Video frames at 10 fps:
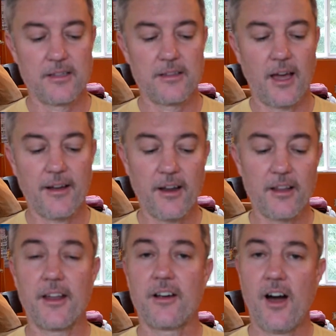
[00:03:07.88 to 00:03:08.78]
I got a
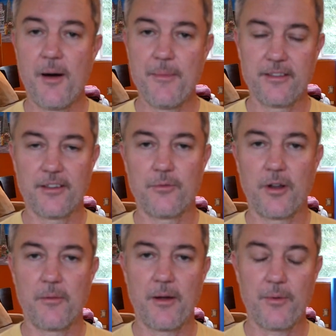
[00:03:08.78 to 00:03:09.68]
lot of comments on one
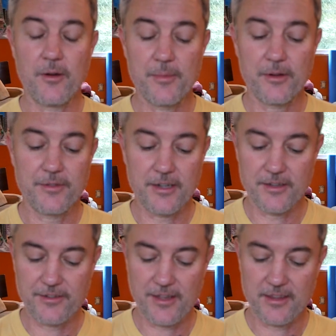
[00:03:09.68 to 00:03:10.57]
of my wheel build
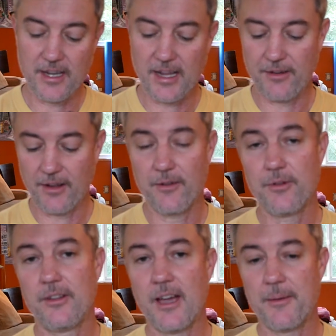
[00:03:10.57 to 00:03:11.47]
videos saying that I
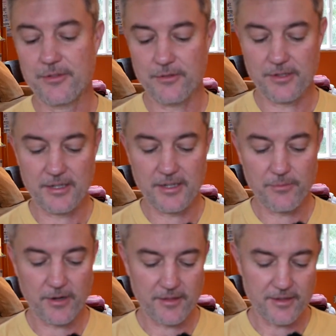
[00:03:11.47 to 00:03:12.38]
really absolutely need
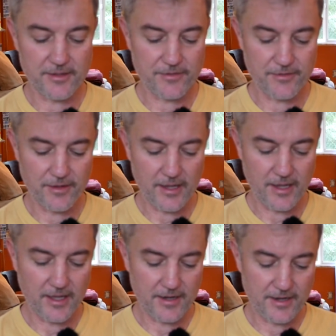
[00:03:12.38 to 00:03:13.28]
one of these,
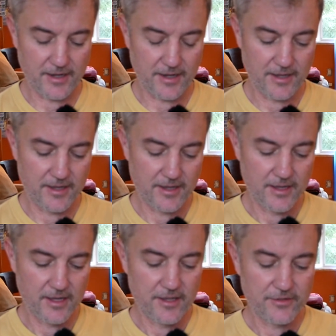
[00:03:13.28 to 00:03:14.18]
and
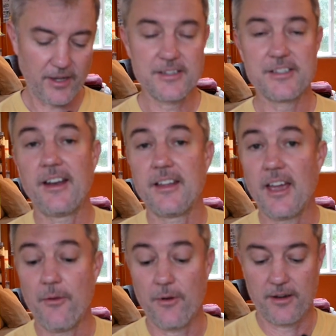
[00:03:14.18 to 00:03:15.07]
so I decided to
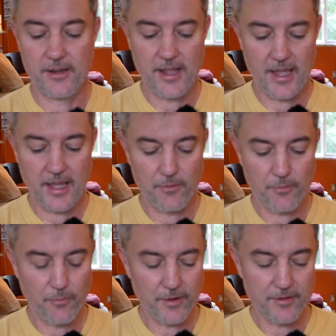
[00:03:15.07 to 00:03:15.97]
get one. And
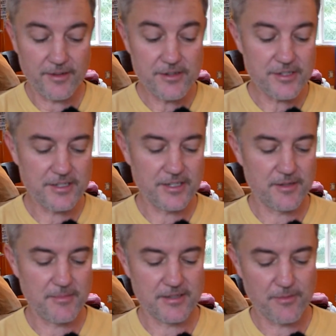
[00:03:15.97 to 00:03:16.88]
what's interesting to
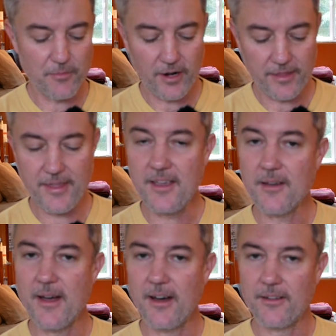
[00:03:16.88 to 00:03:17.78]
me is the more I think
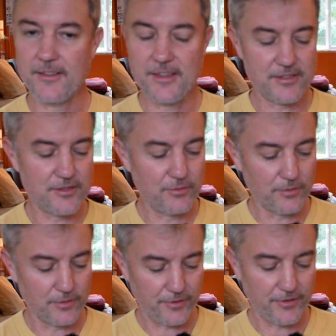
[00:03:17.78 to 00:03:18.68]
about these
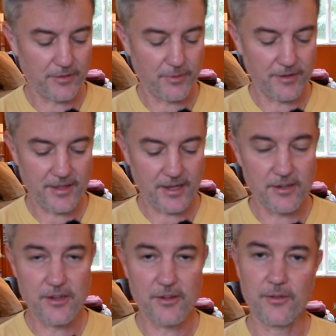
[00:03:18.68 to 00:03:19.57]
tools and what they
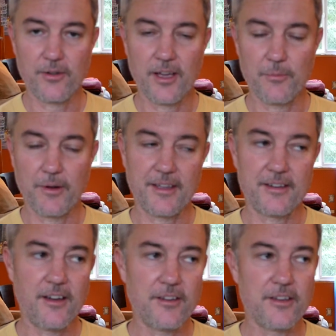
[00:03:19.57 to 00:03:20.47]
do and what they
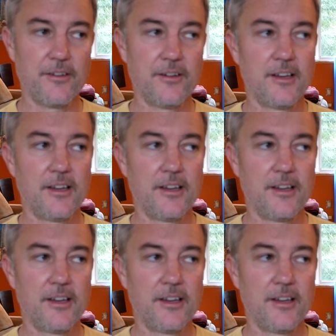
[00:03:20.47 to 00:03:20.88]
tell you,